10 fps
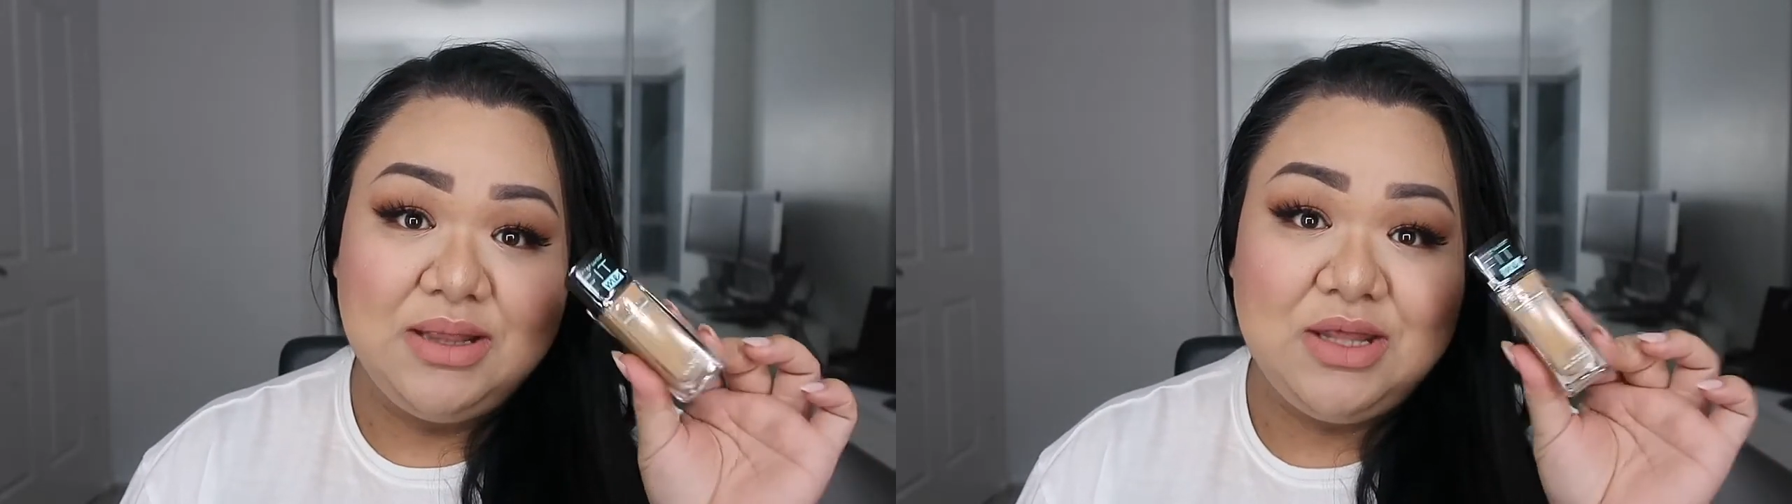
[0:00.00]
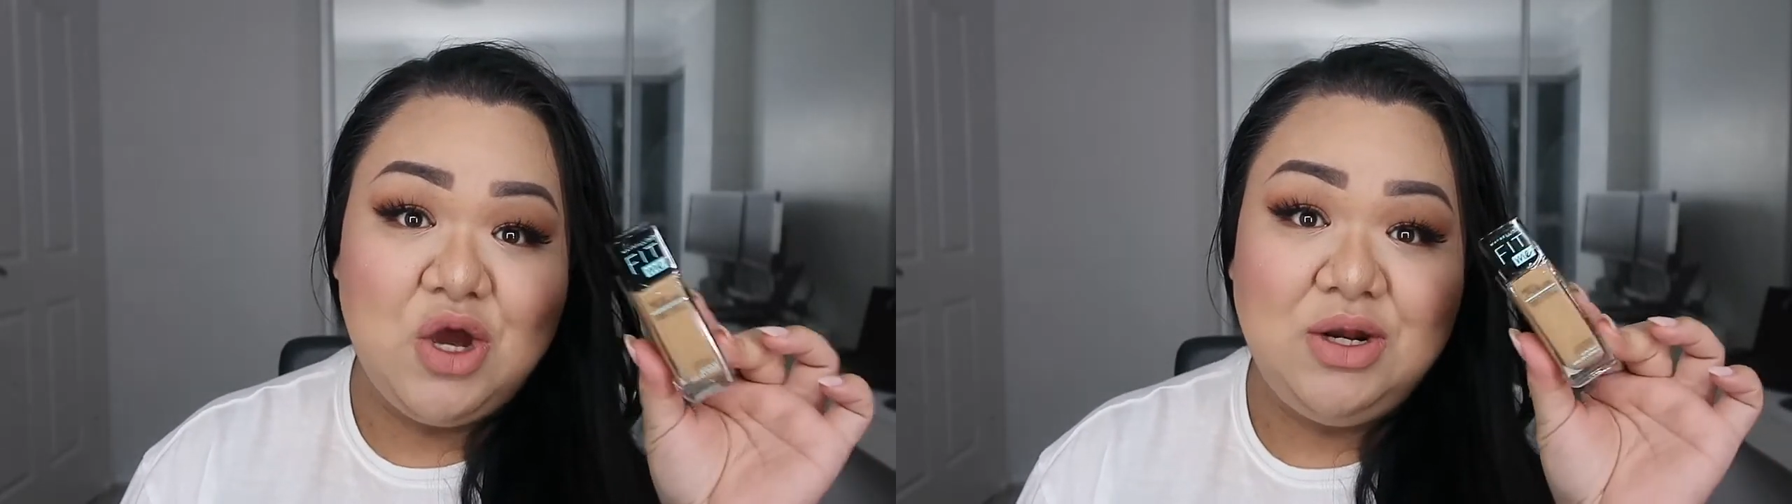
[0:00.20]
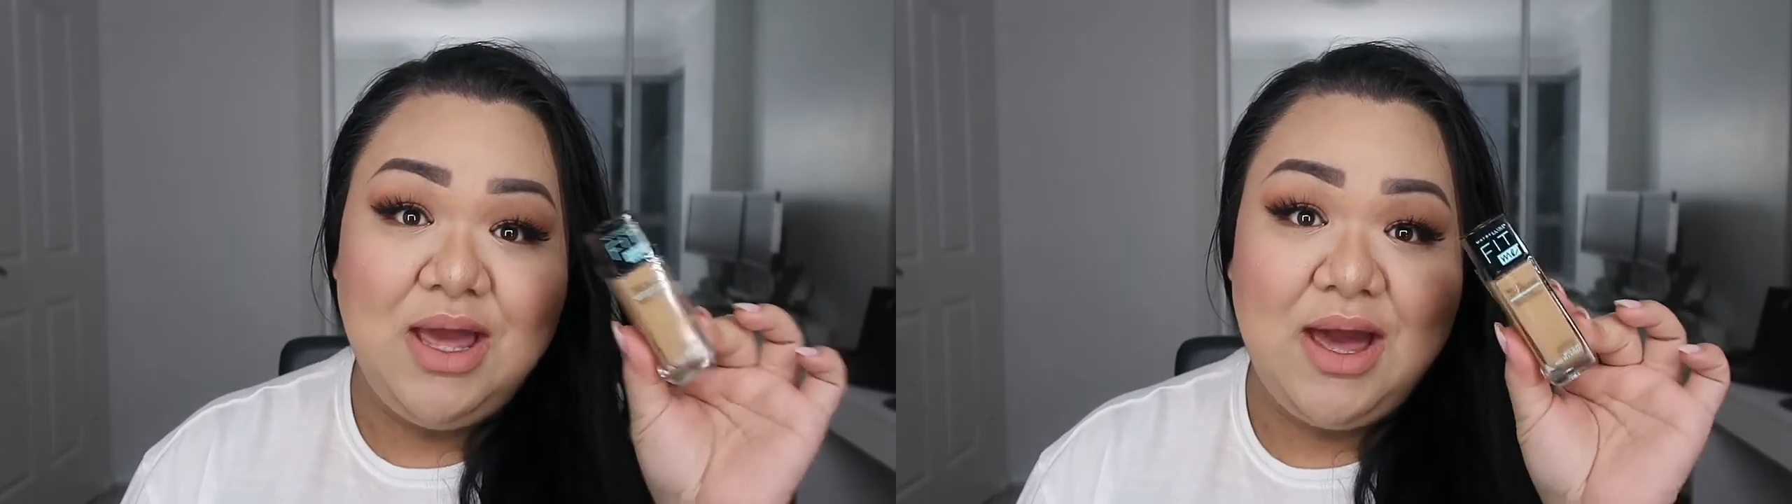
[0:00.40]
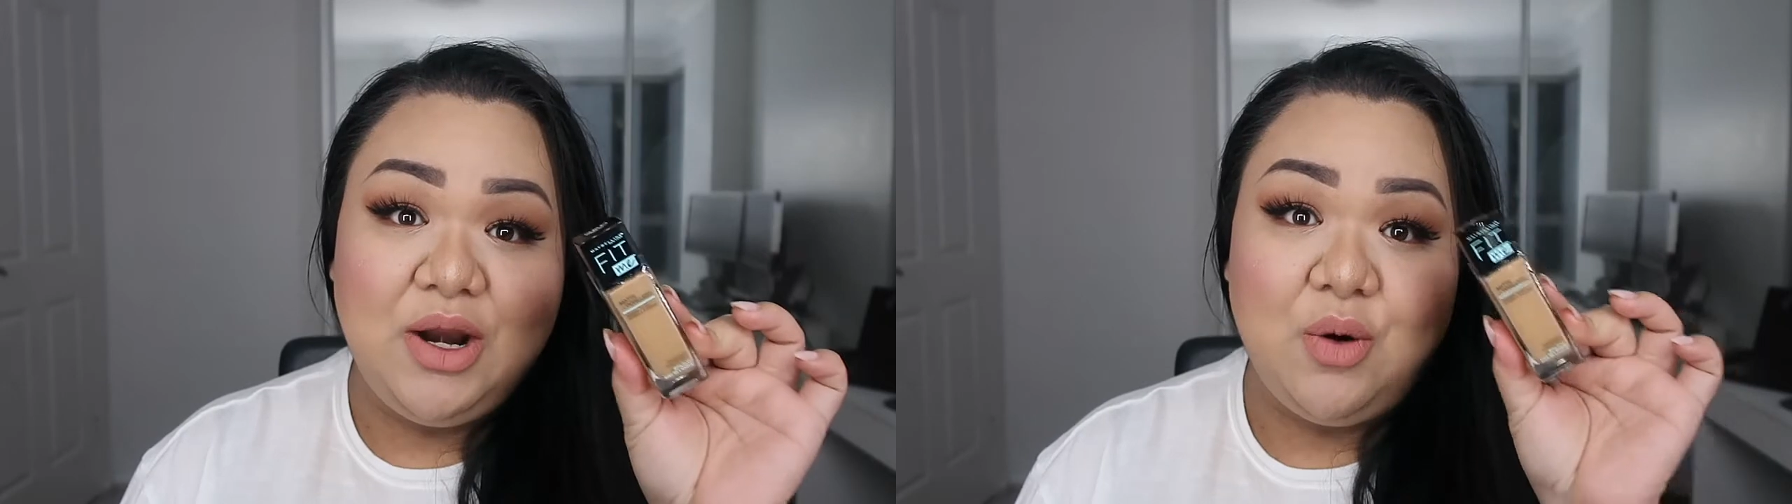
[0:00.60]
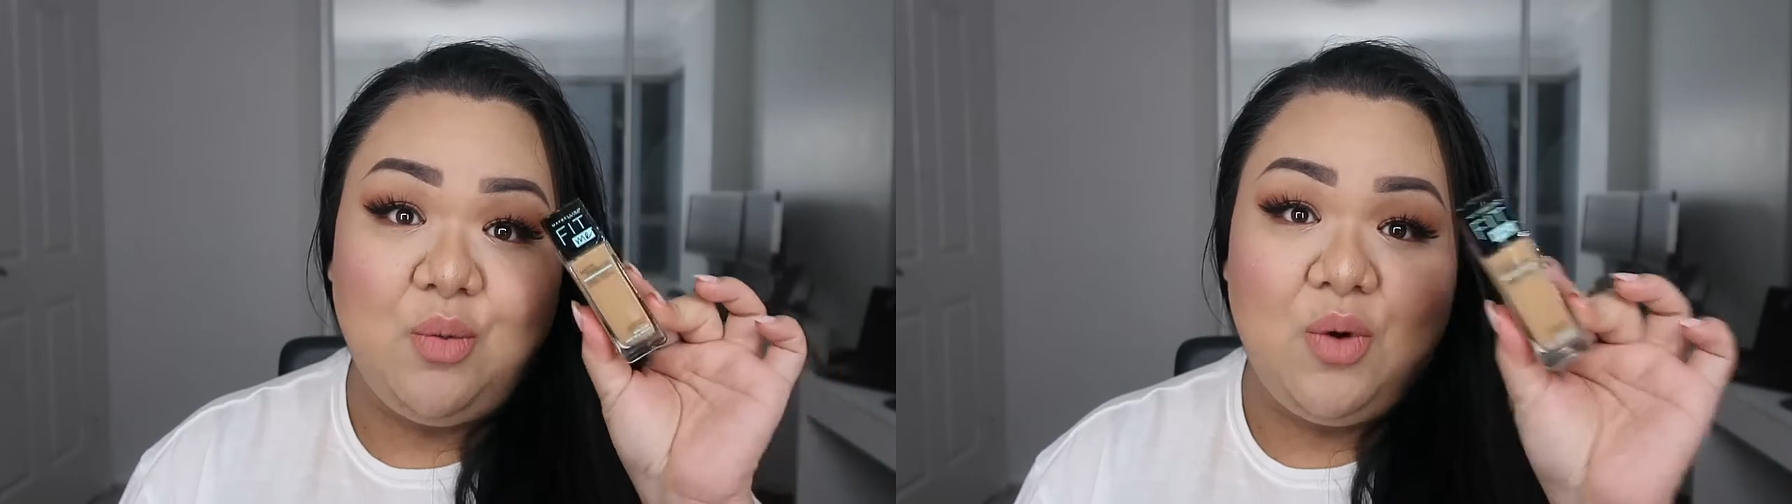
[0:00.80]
but they only had